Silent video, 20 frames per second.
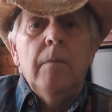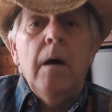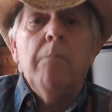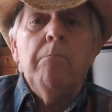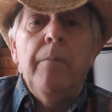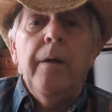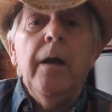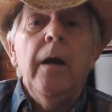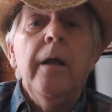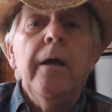I
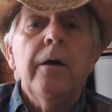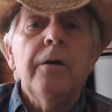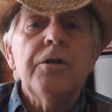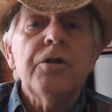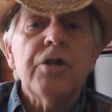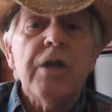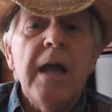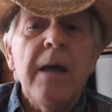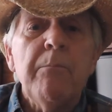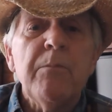barely
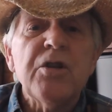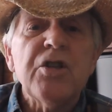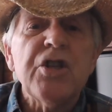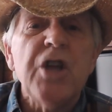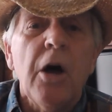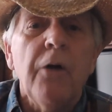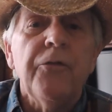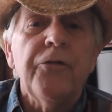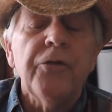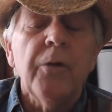understand
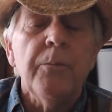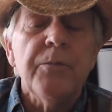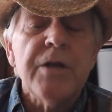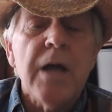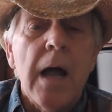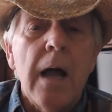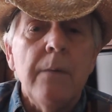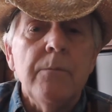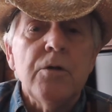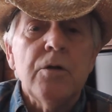myself
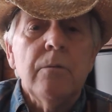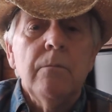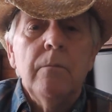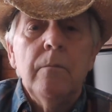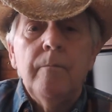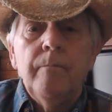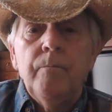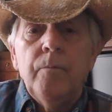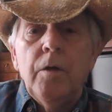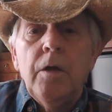sometimes.
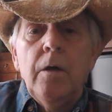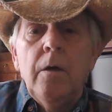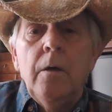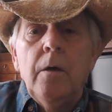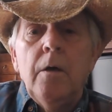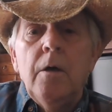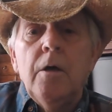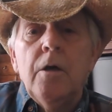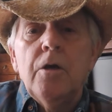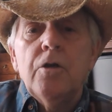
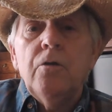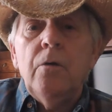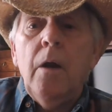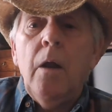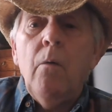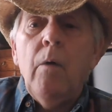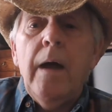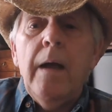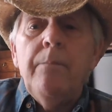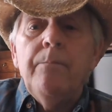So
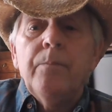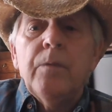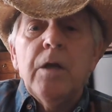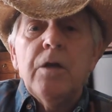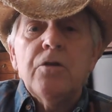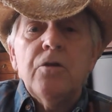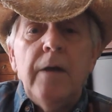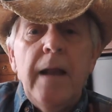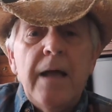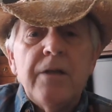anyway,
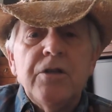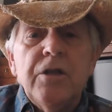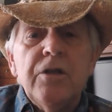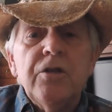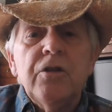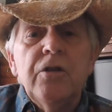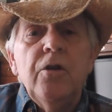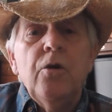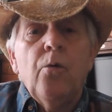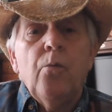so that's
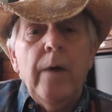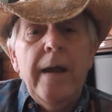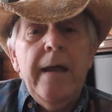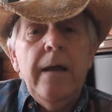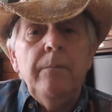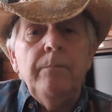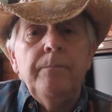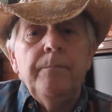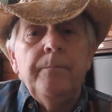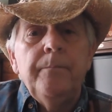this little
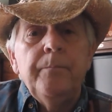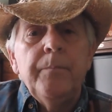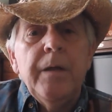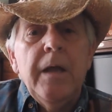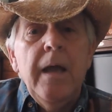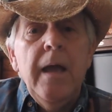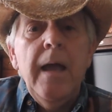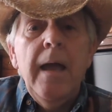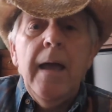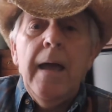rant.
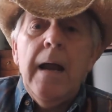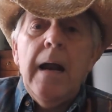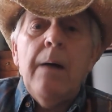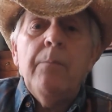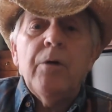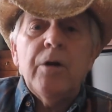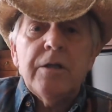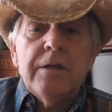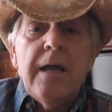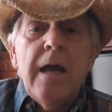And
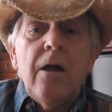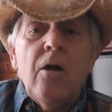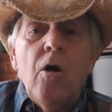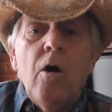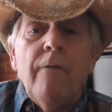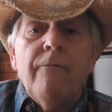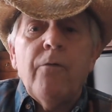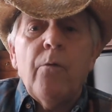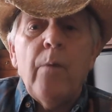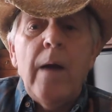I'm going to take
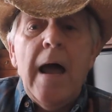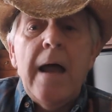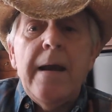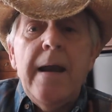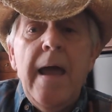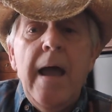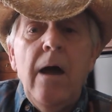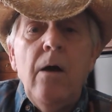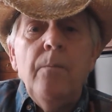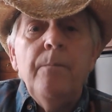off for right
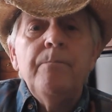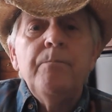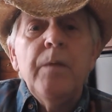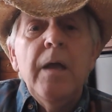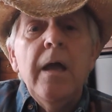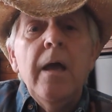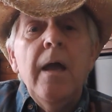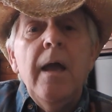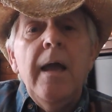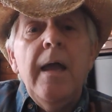now.
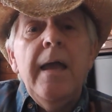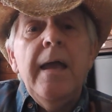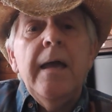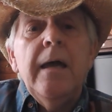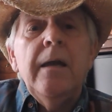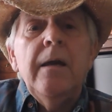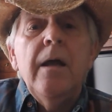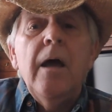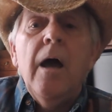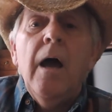
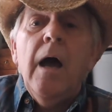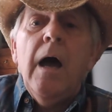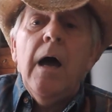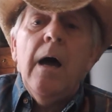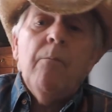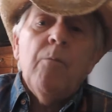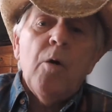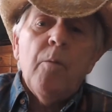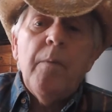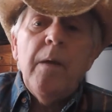And
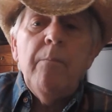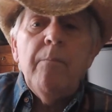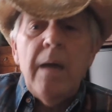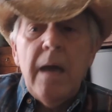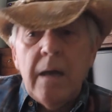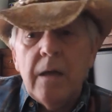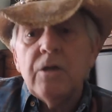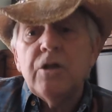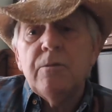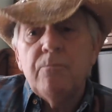I'm going to be
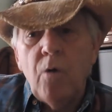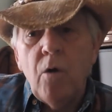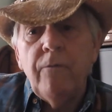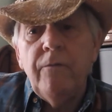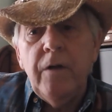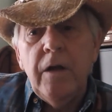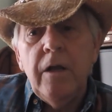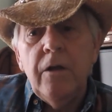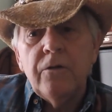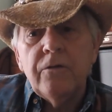making some more
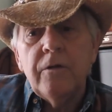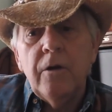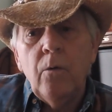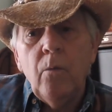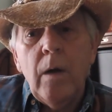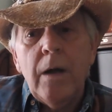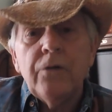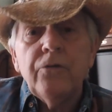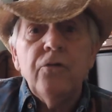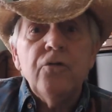videos in
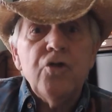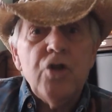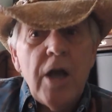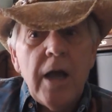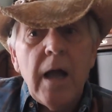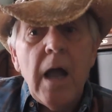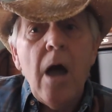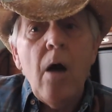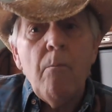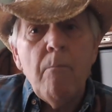a while. So
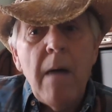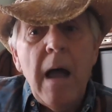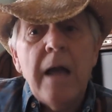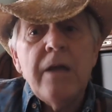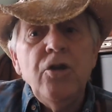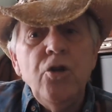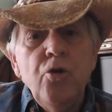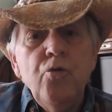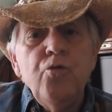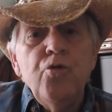check out
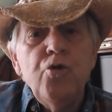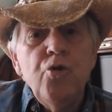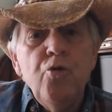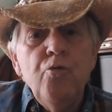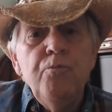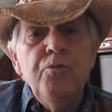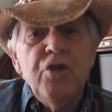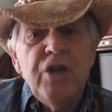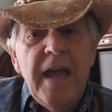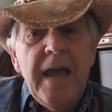my
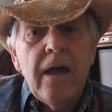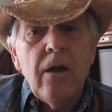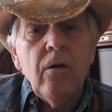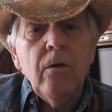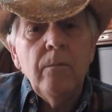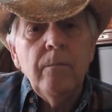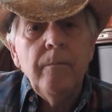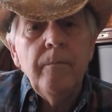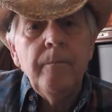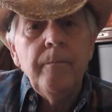YouTube
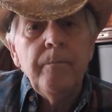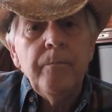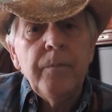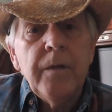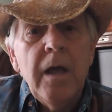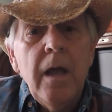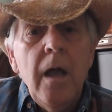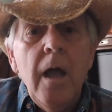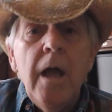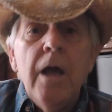channel.
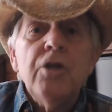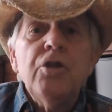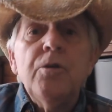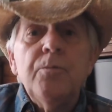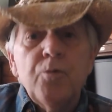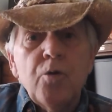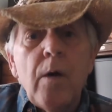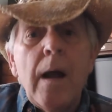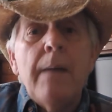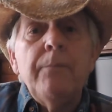And
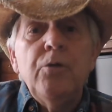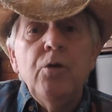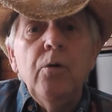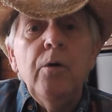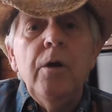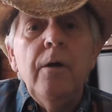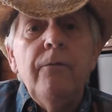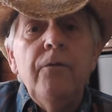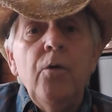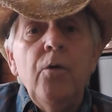subscribe to it